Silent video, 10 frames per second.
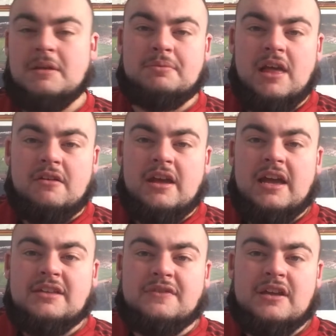the player
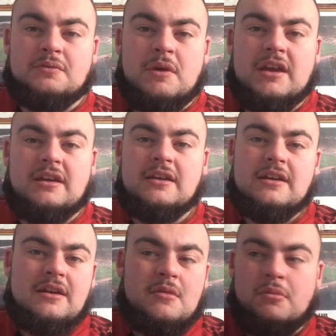ratings for this week.
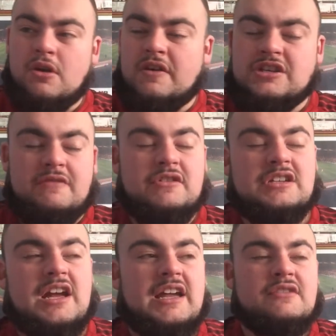But I wish it for
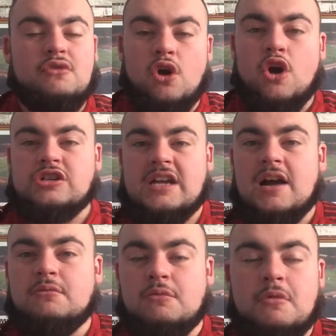Zayton. Of course,
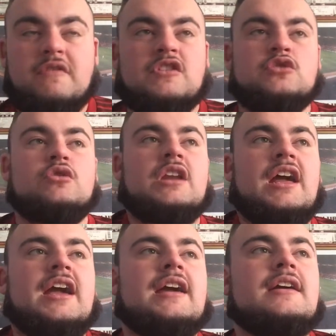now we're moving to
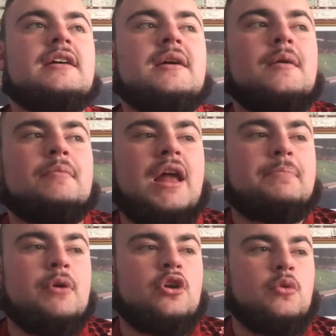Sunday.
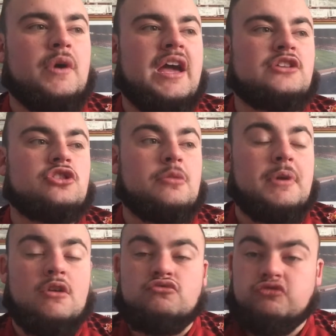Blackburn away. It's going to
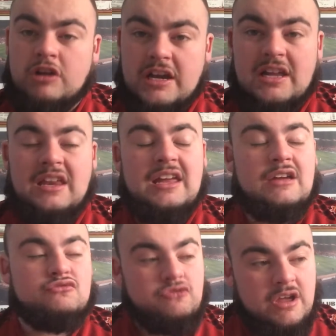be a really,
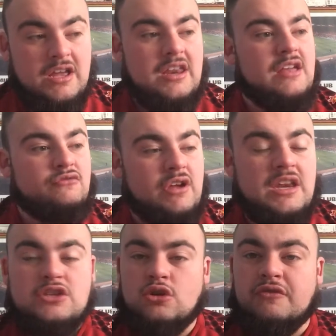really,
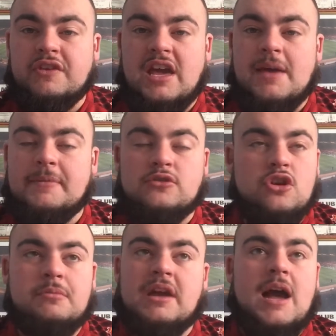really tough game. It's
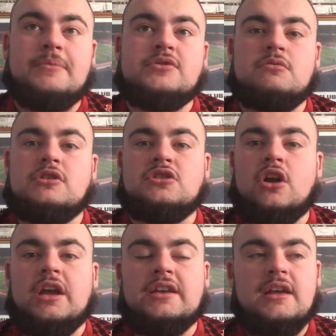going to be absolutely
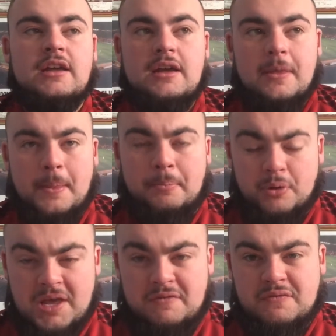solid. The
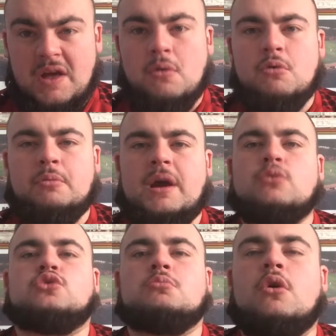preview for that one will be
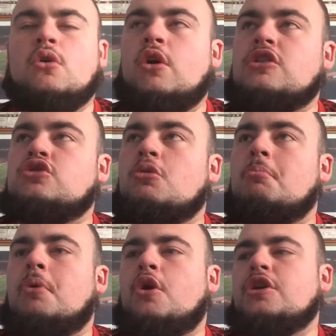out tomorrow at
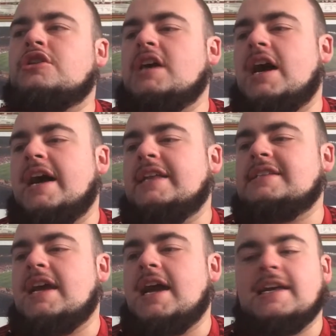some point.
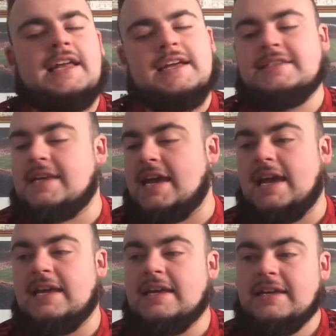And yeah, like I say,